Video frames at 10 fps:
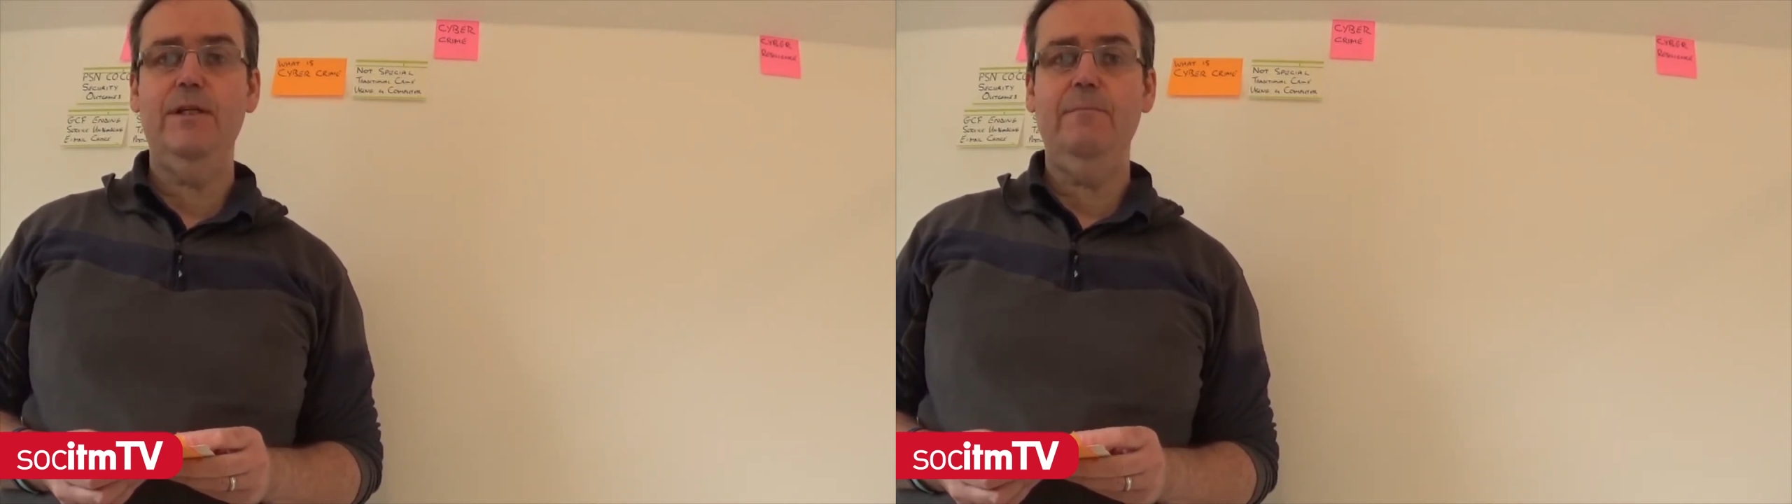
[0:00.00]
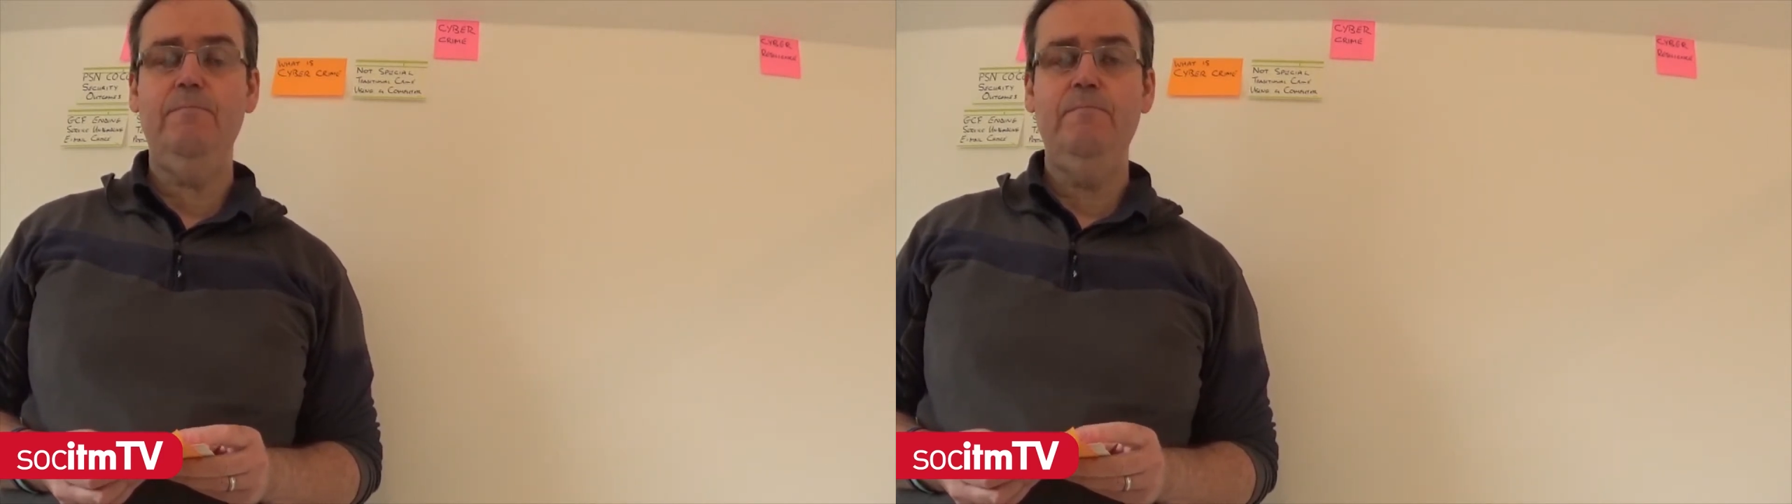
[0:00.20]

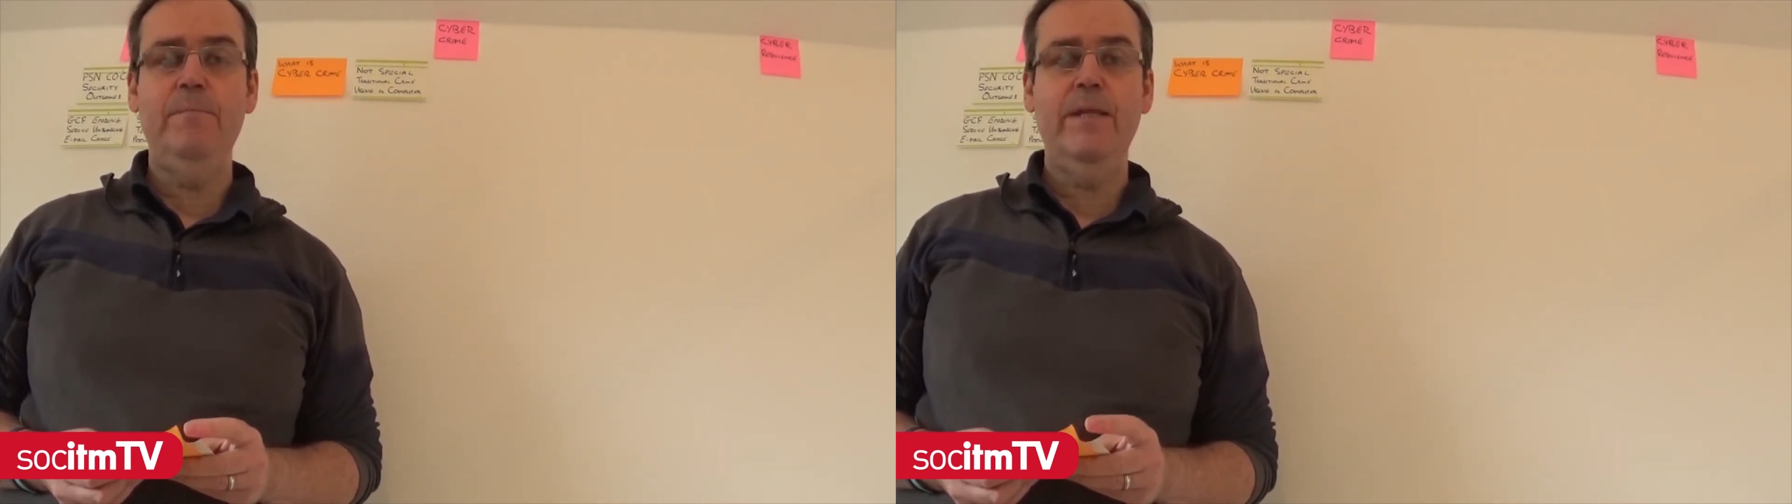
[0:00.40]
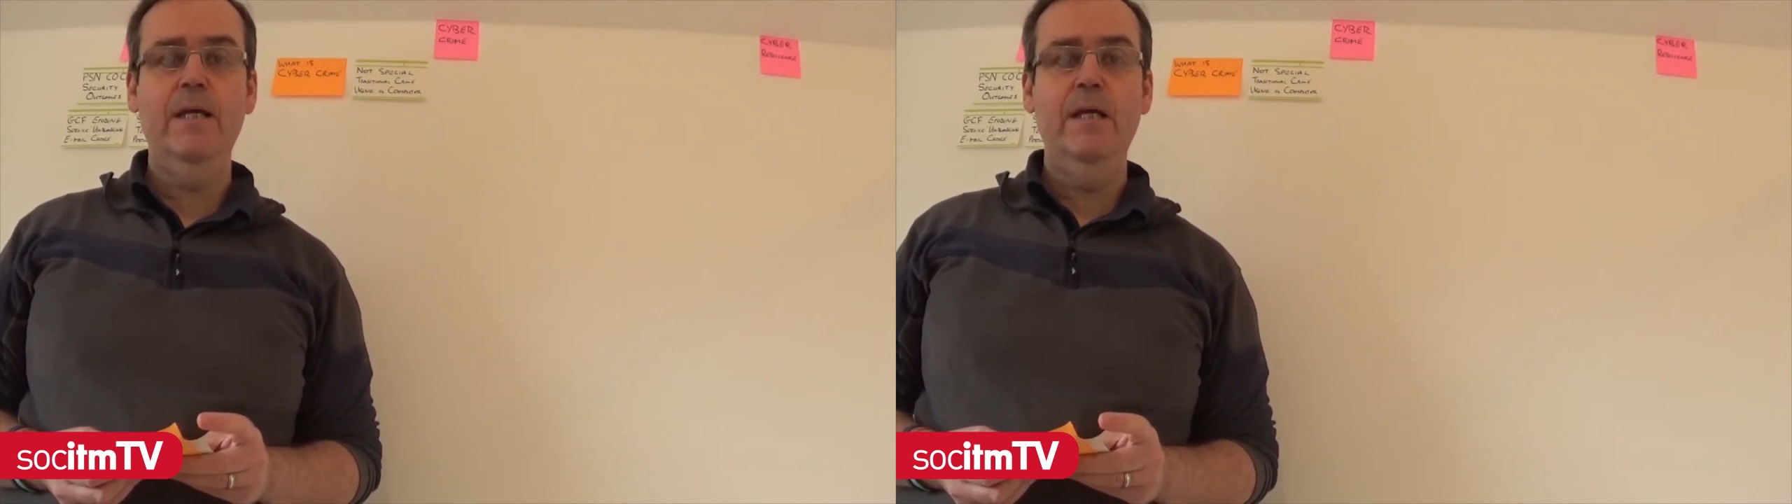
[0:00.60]

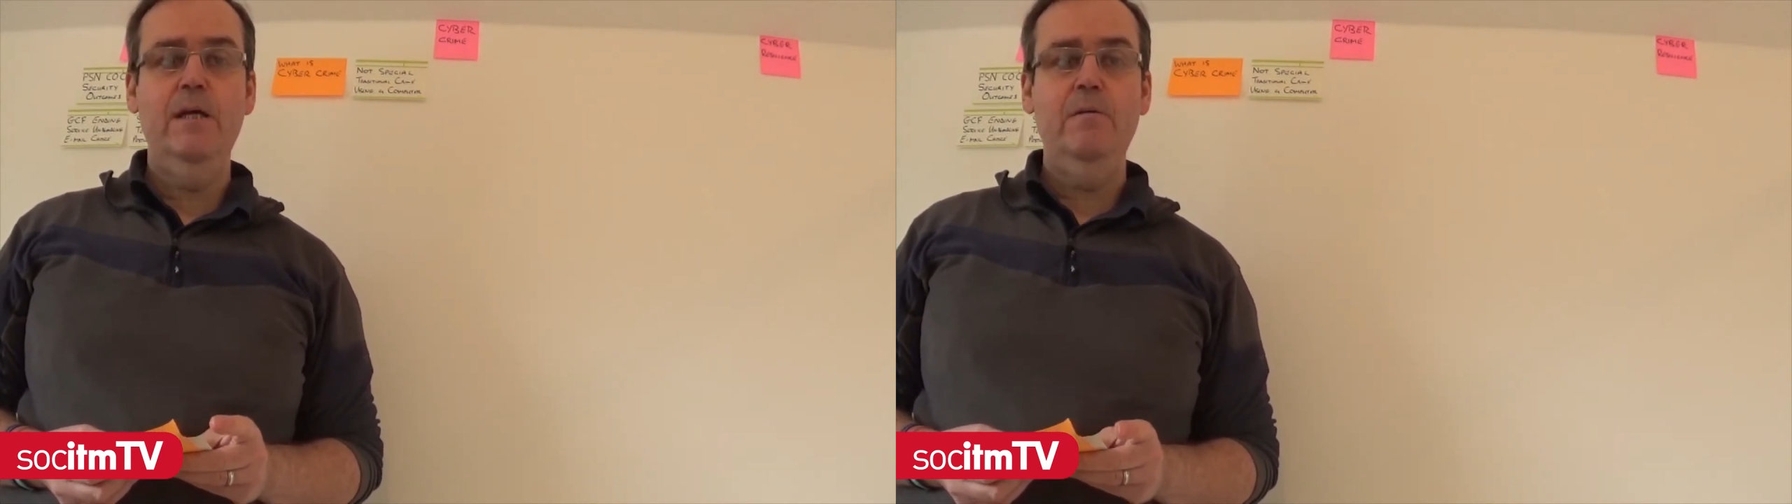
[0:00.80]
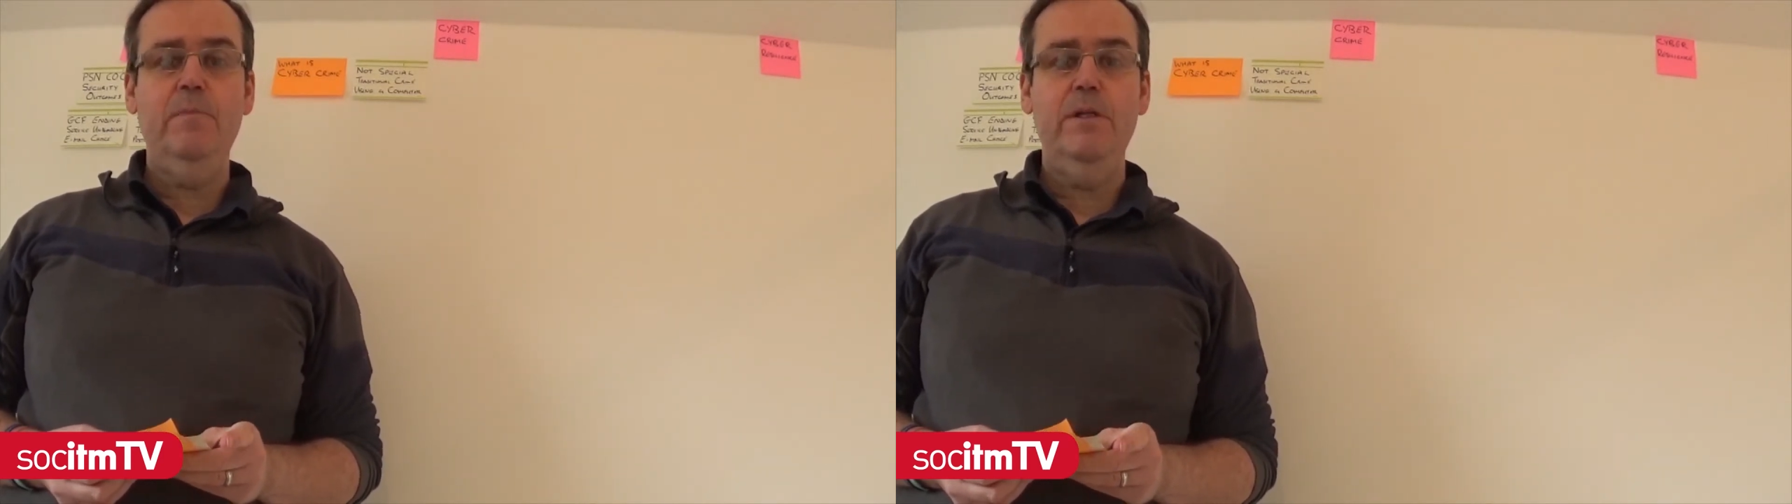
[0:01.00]
it.
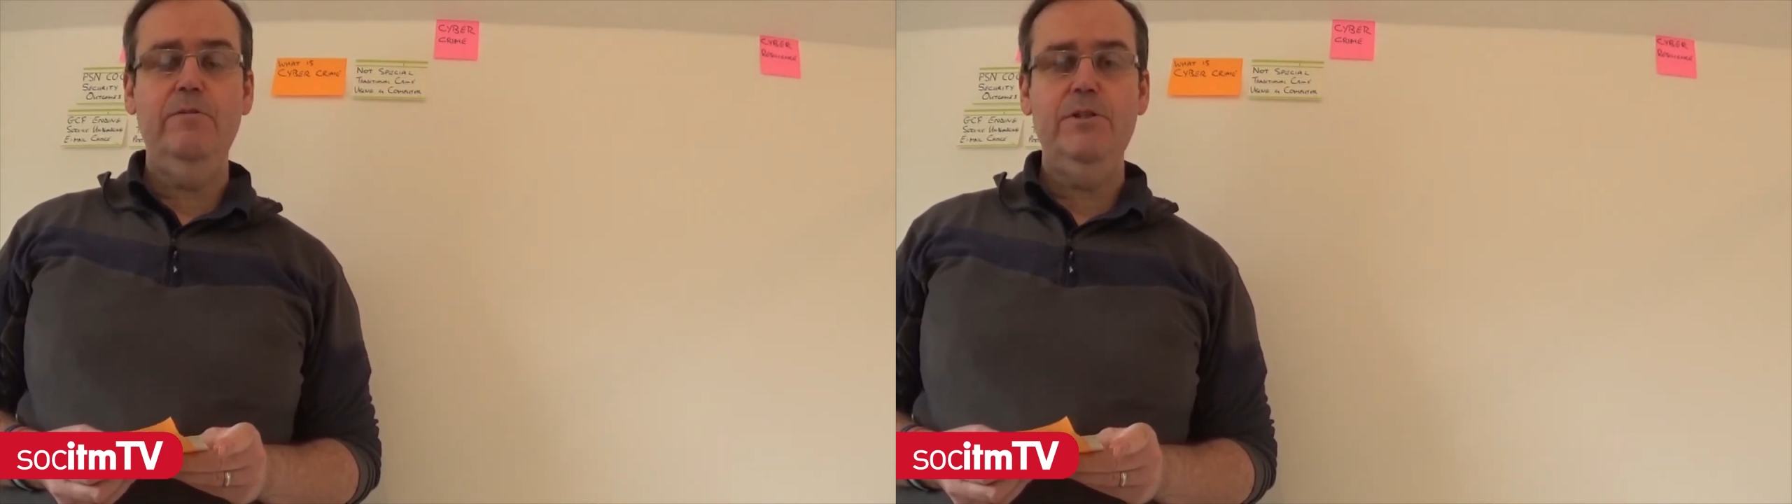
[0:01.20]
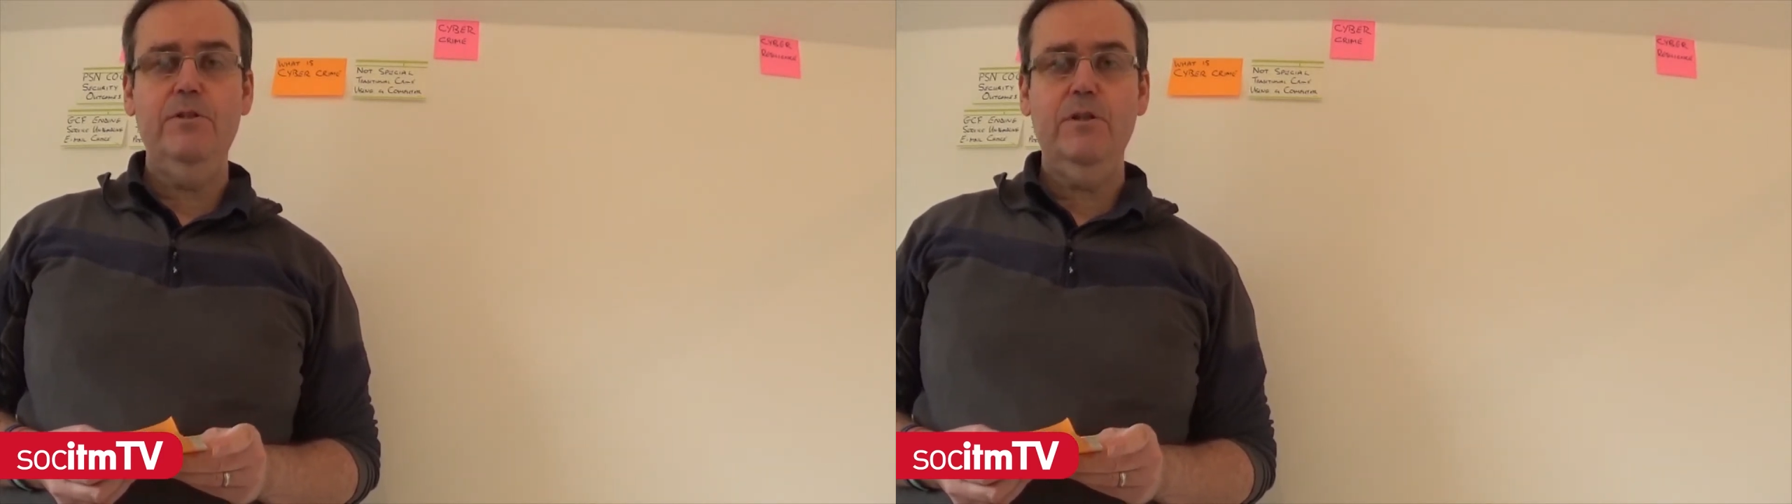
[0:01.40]
But there
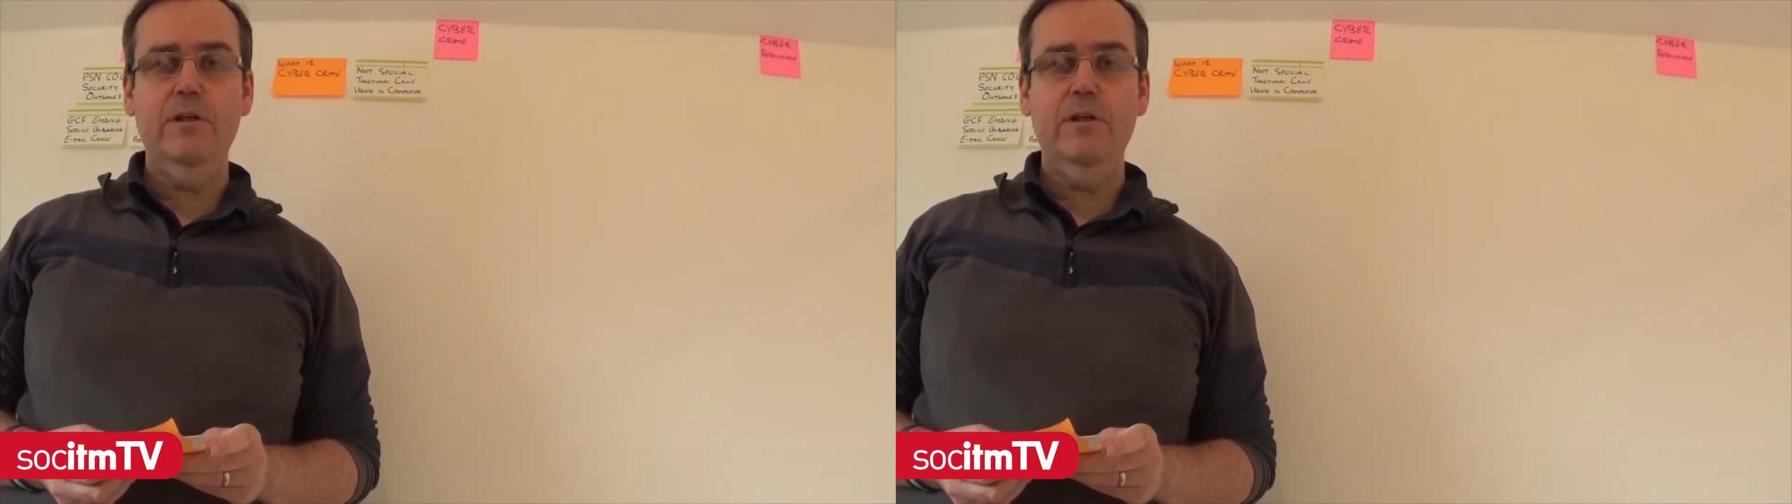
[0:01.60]
is good